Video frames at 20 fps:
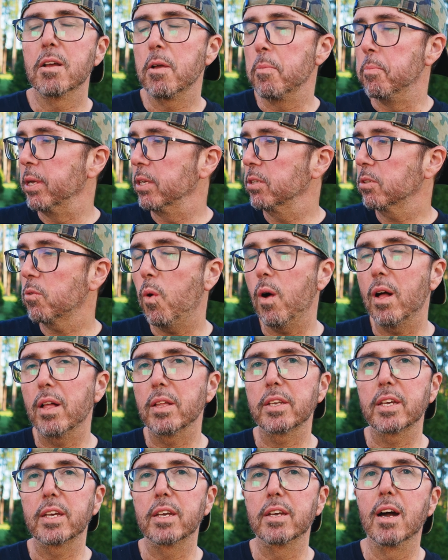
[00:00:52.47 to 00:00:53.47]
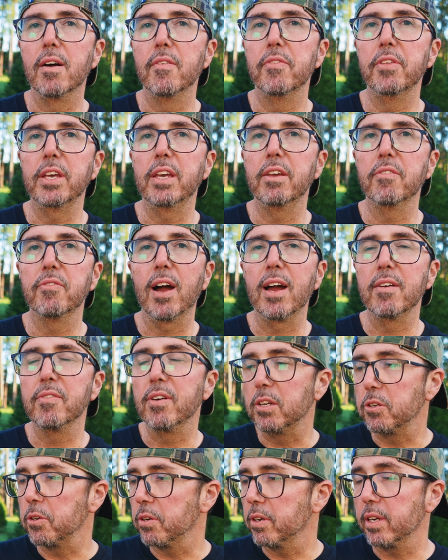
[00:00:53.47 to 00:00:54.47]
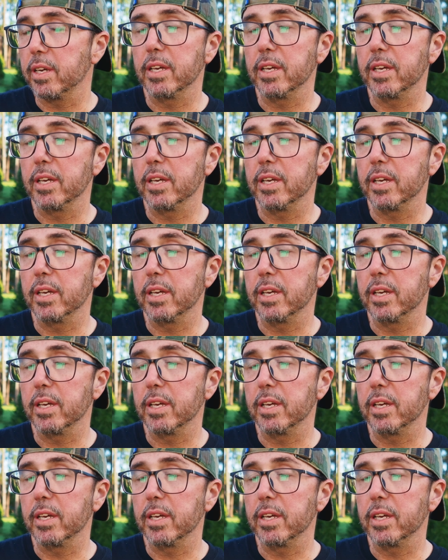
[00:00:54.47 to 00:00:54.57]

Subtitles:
The build quality of the E-500